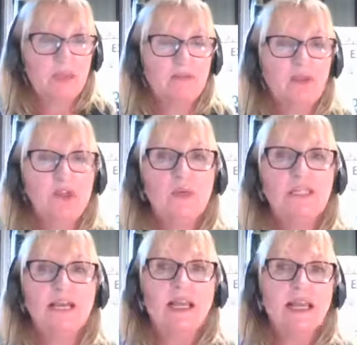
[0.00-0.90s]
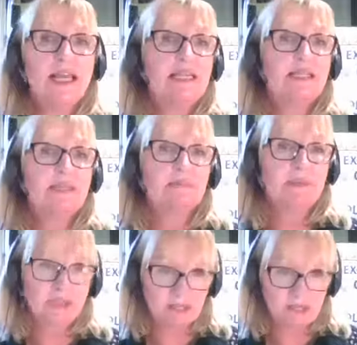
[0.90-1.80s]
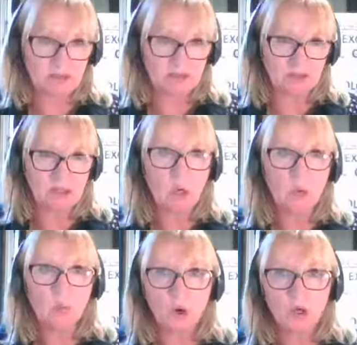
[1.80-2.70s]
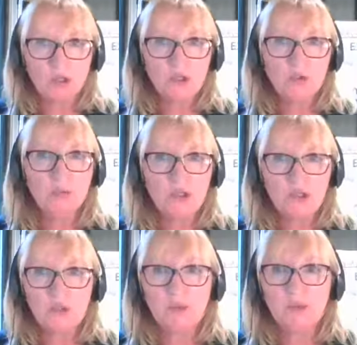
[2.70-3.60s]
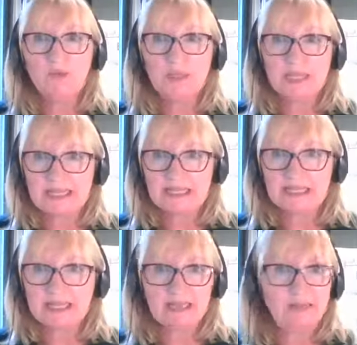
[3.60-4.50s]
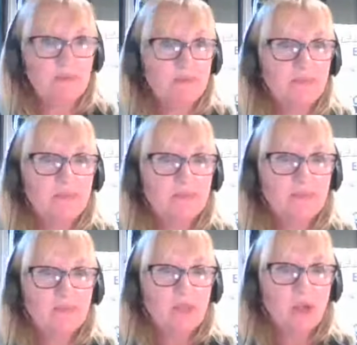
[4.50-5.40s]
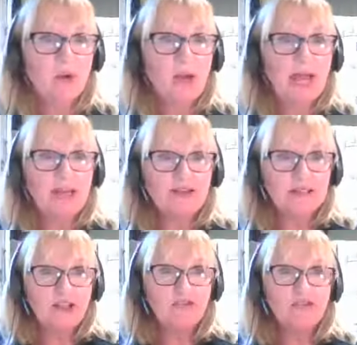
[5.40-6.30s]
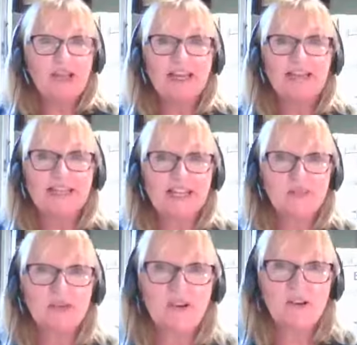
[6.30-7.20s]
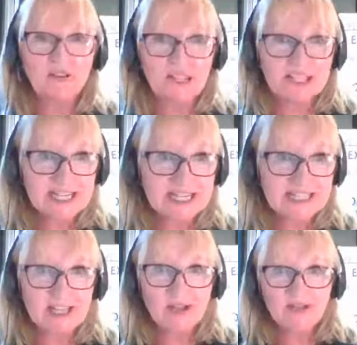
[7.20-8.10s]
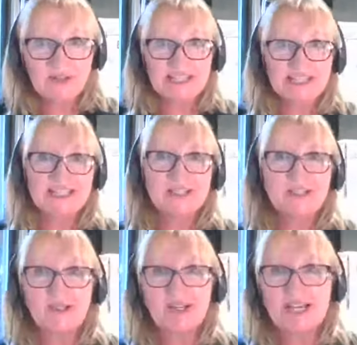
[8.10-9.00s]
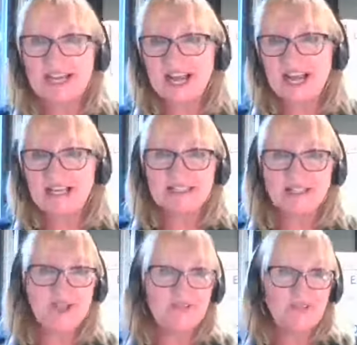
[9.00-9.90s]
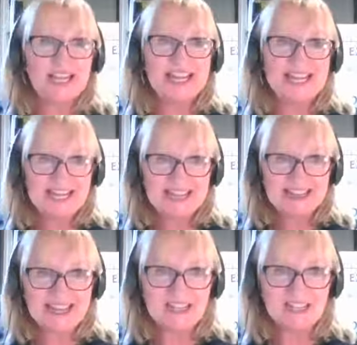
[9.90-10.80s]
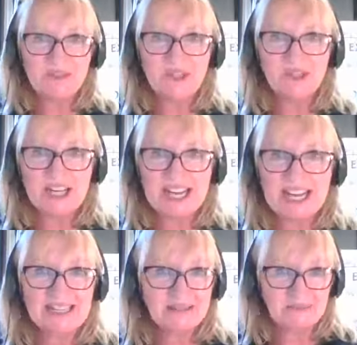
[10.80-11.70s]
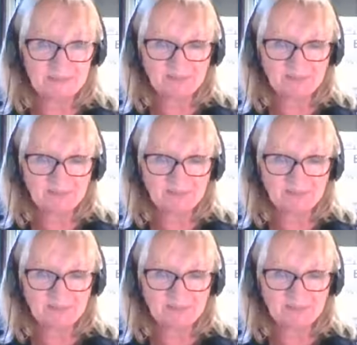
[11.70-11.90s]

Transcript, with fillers: If you were tucking into biltong, what would you be eating? Oh, hello, Sophie. I think that's one of our volunteers, Sophie, that's just joining. Hi, Sophie. Thanks for joining.